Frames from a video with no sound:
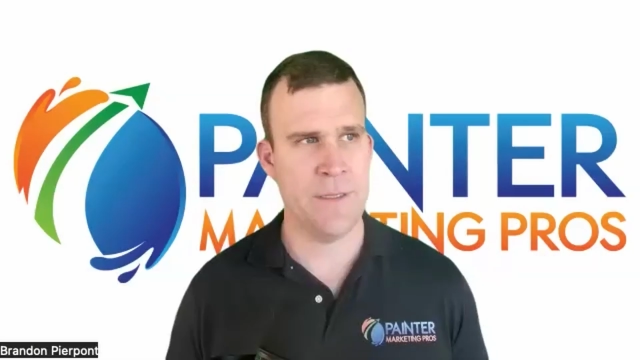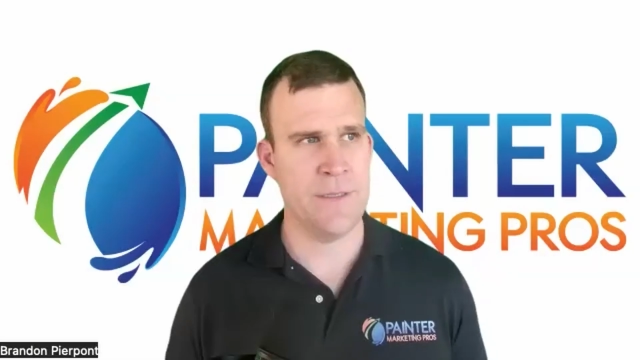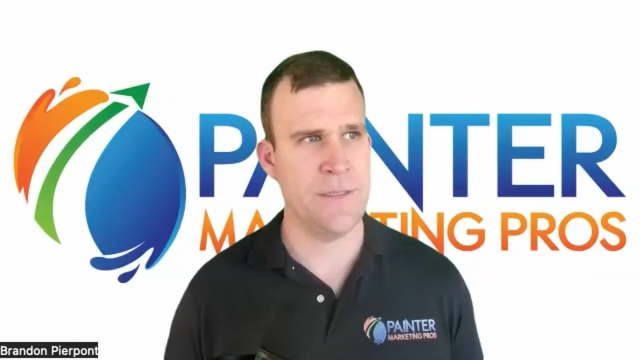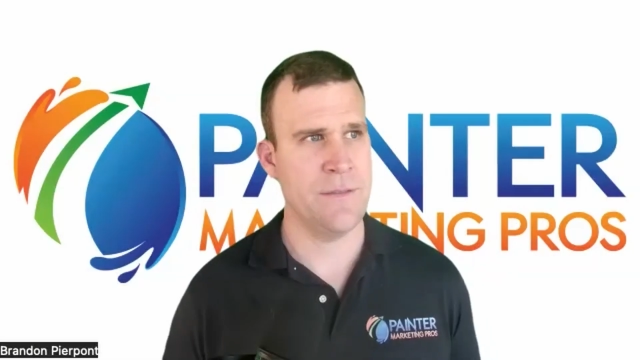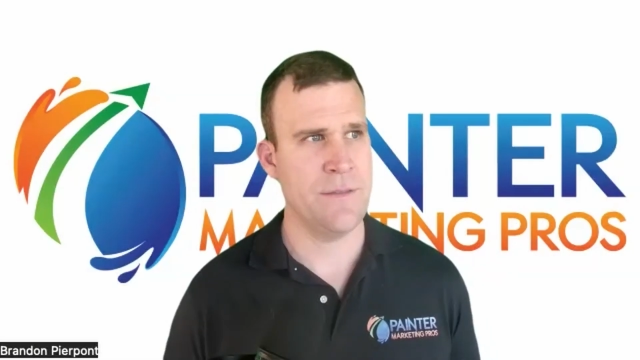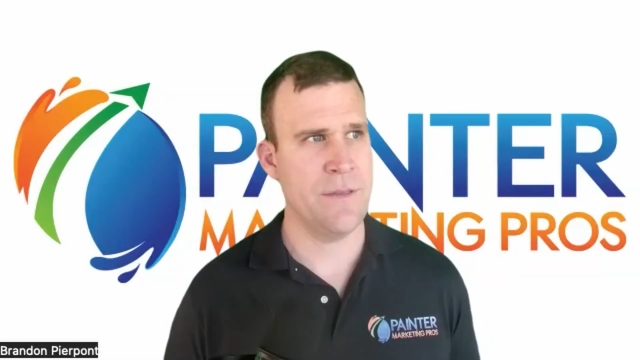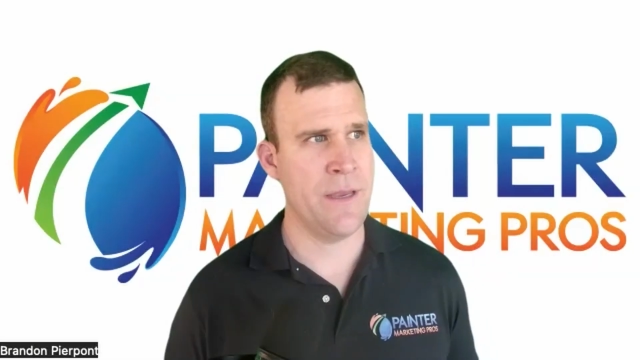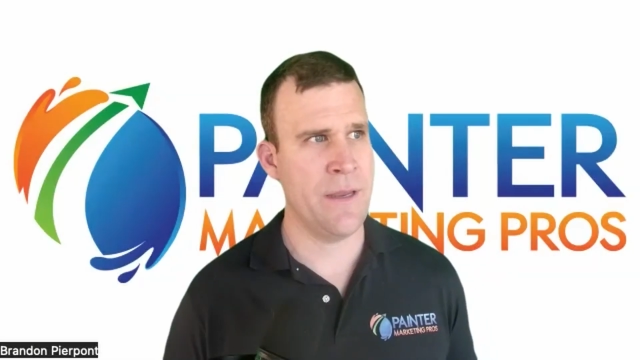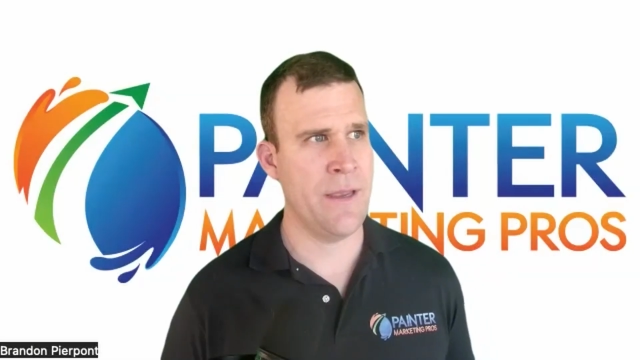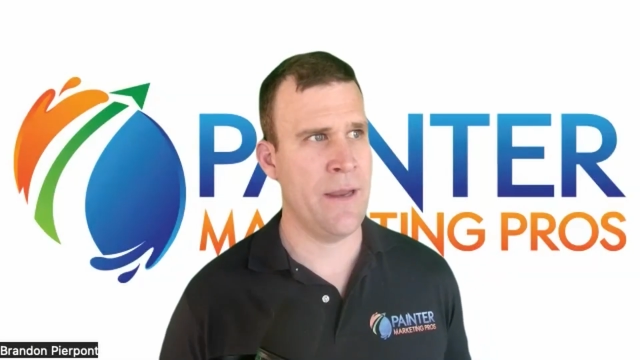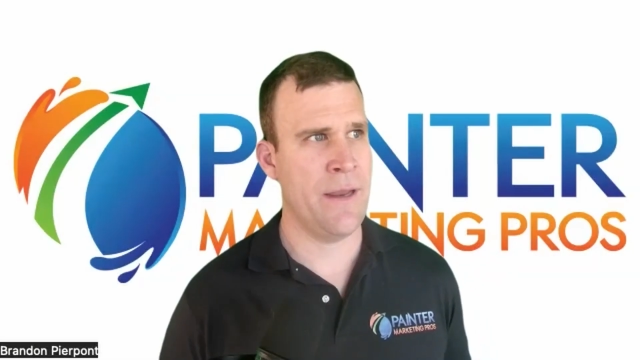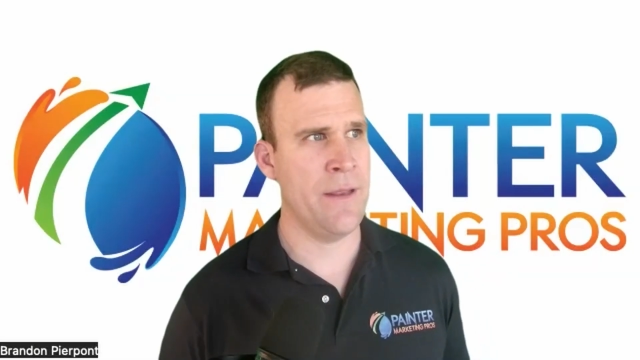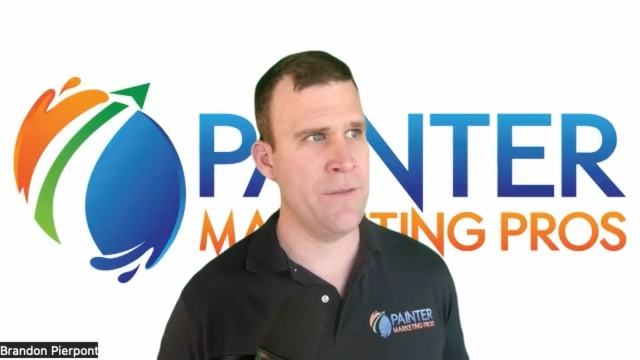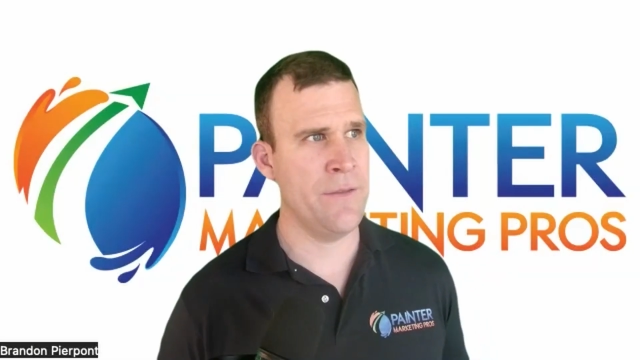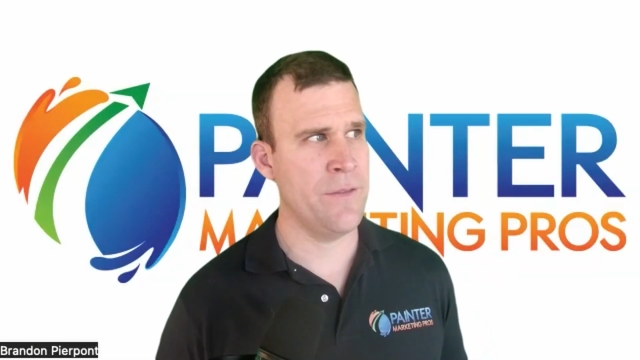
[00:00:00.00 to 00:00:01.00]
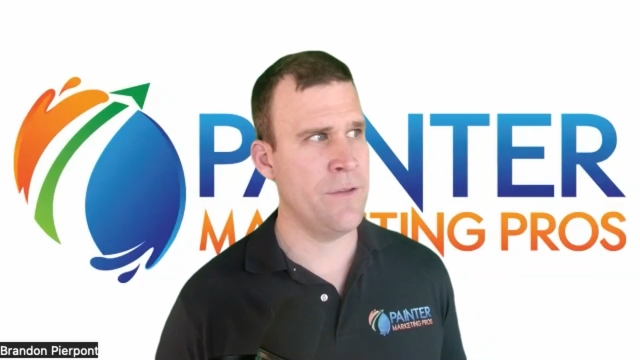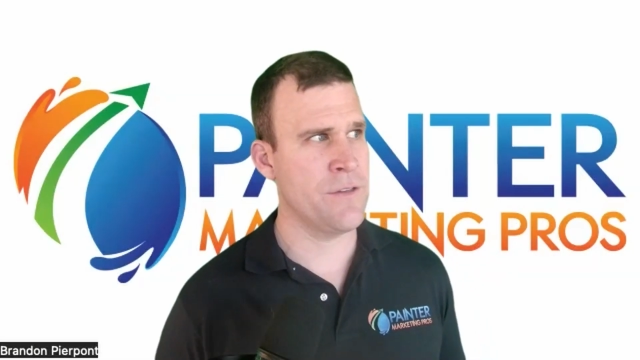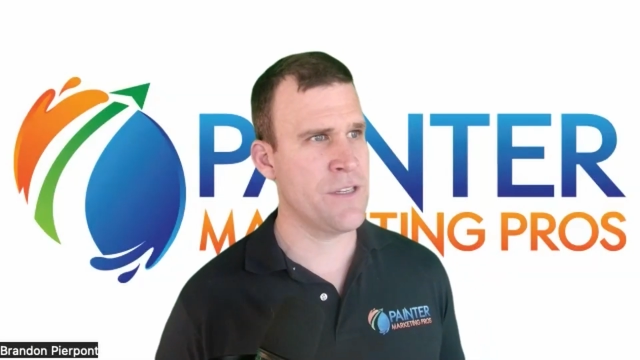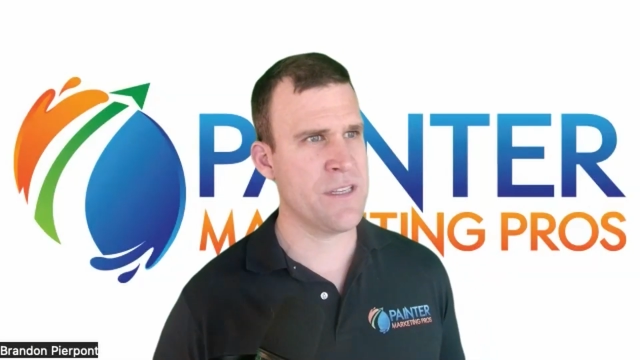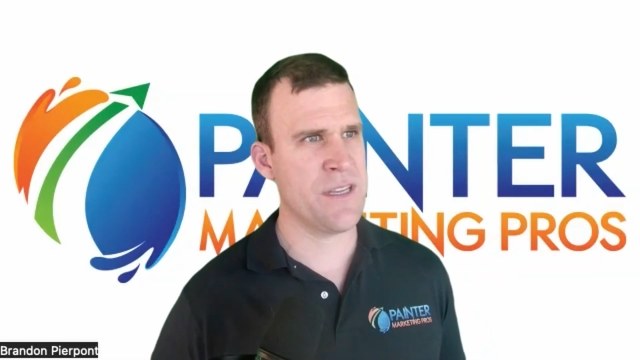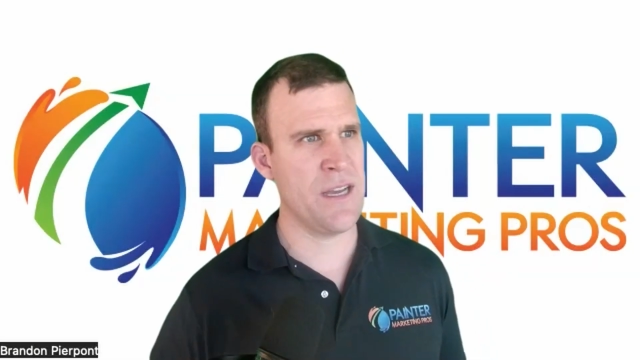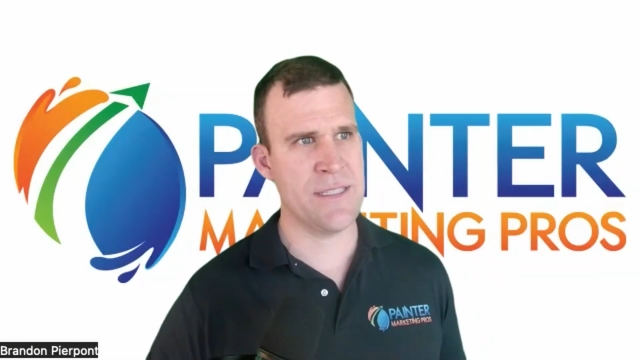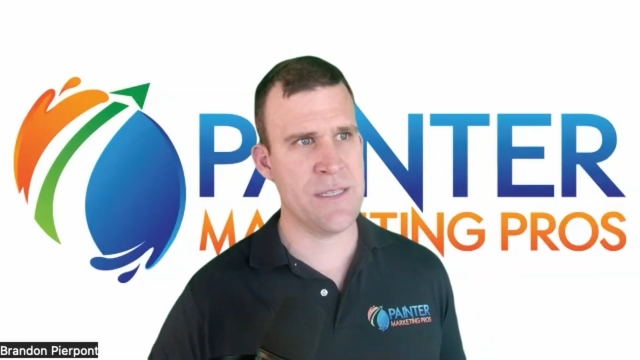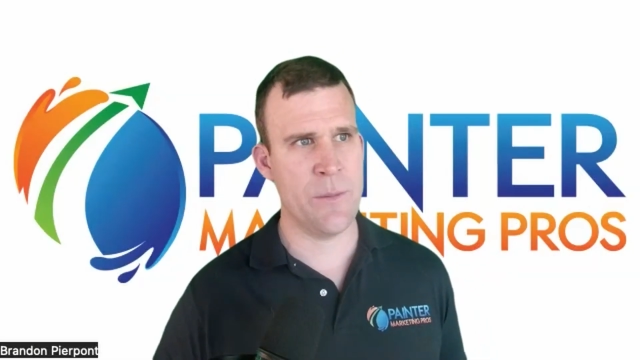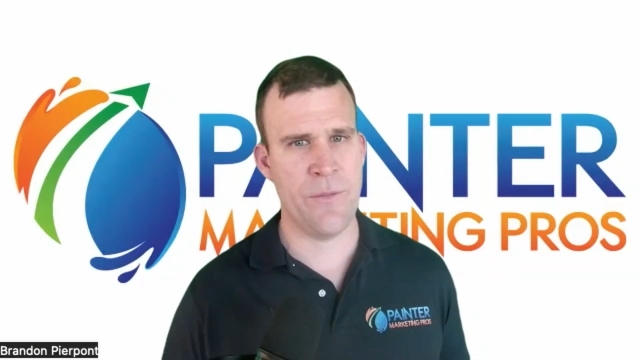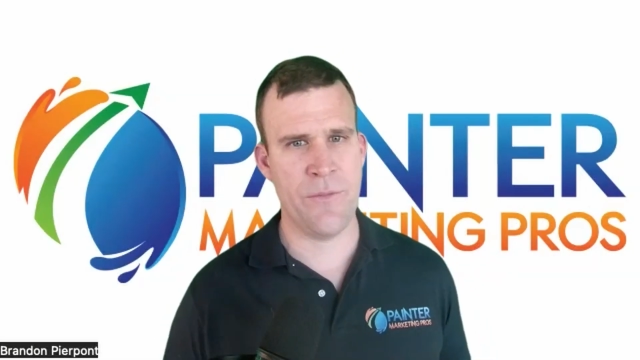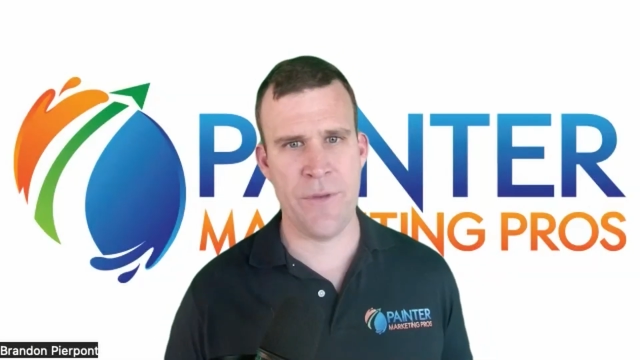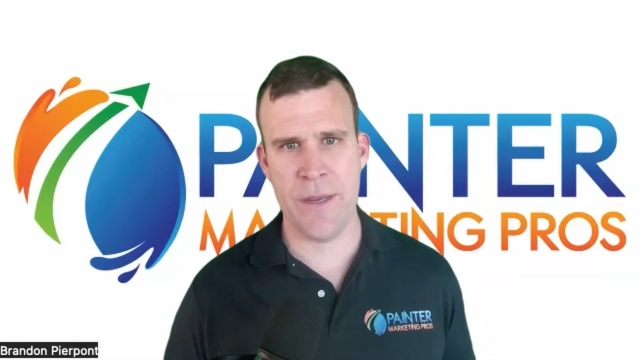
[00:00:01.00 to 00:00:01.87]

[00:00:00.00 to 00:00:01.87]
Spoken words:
does. There's this concept of